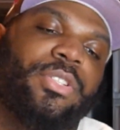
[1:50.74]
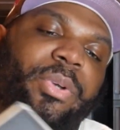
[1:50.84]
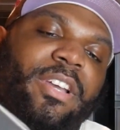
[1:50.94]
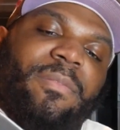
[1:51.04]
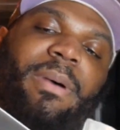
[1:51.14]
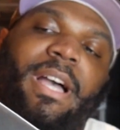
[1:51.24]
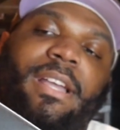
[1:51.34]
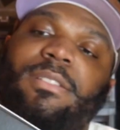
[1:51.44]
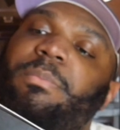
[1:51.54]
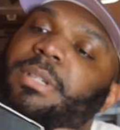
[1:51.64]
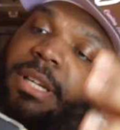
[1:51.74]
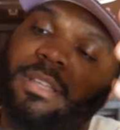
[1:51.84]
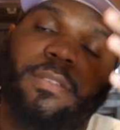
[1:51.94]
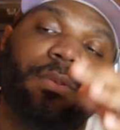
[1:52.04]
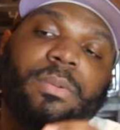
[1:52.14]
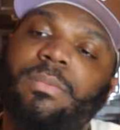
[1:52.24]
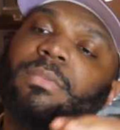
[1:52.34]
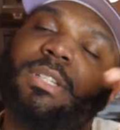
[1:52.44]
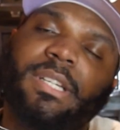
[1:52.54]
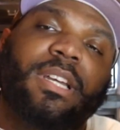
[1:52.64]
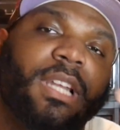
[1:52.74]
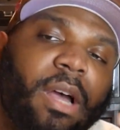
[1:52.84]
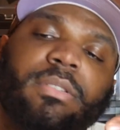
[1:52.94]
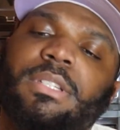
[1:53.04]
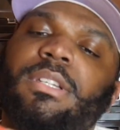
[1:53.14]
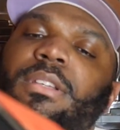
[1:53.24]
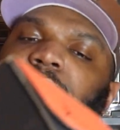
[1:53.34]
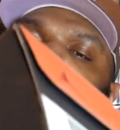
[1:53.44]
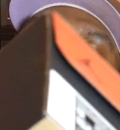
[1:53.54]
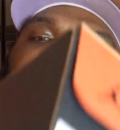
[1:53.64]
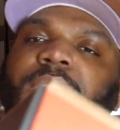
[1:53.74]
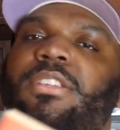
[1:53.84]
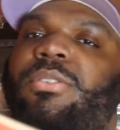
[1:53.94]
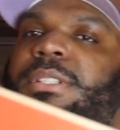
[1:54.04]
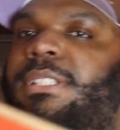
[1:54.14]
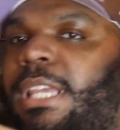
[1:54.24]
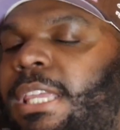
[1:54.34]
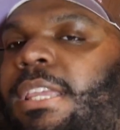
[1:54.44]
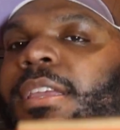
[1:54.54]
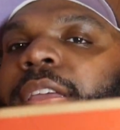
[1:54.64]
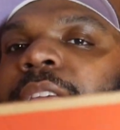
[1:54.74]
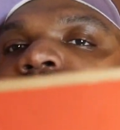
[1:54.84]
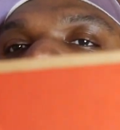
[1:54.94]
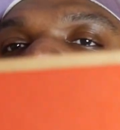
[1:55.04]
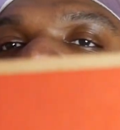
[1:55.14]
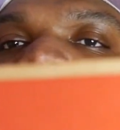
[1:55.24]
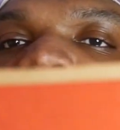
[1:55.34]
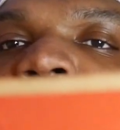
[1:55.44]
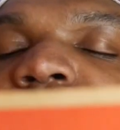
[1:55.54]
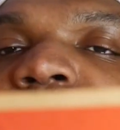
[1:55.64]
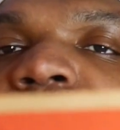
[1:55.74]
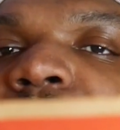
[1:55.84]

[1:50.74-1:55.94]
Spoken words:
12 box. But if you look closely, you know what I'm saying, you'll see the little A